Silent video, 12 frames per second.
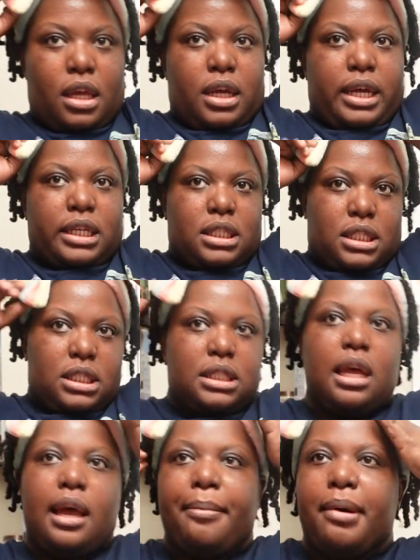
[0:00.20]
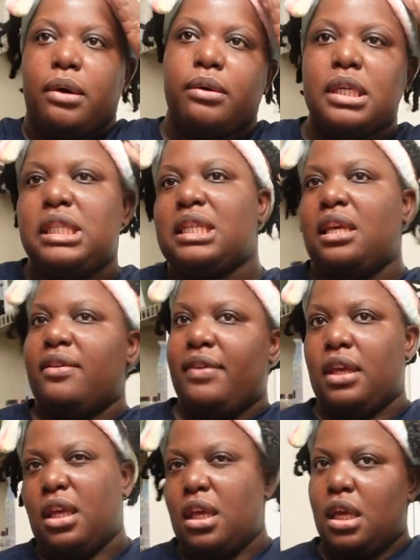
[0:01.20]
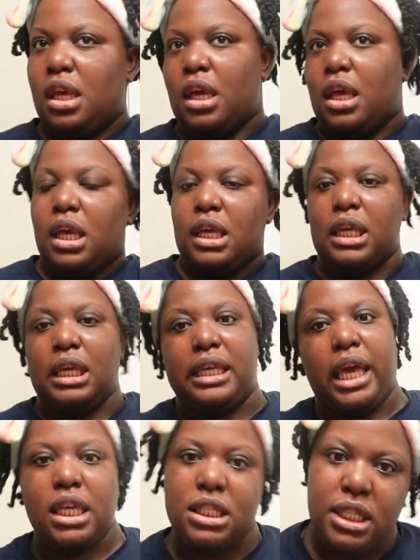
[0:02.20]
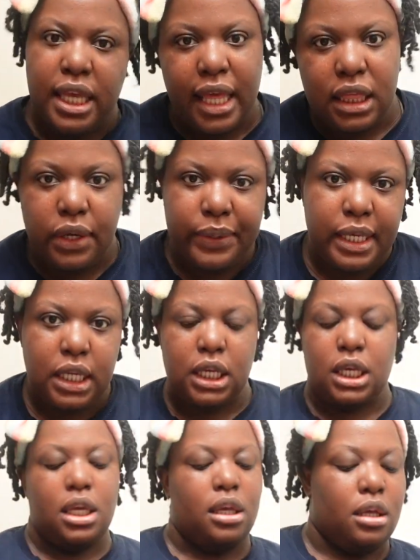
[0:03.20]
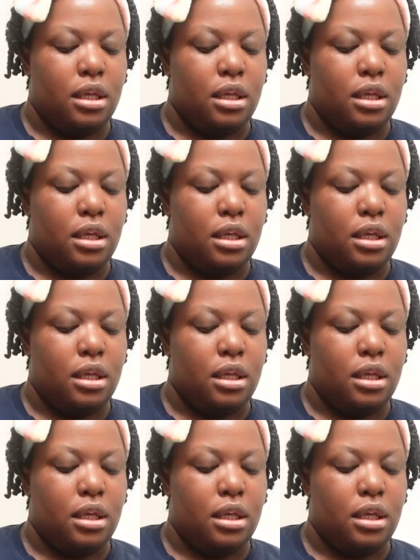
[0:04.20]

cock to the side bow is giving gangster Hello Kitty.